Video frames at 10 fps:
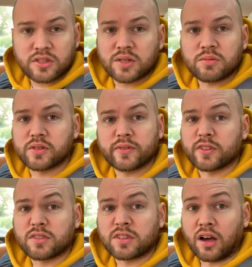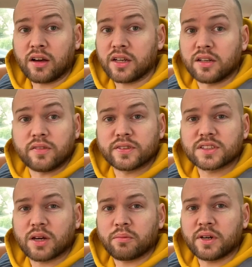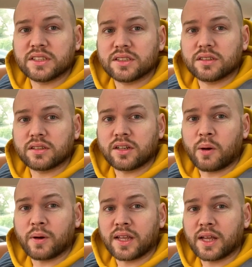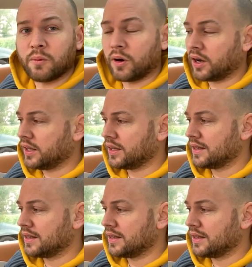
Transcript: seems to have just died for some reason, no idea why.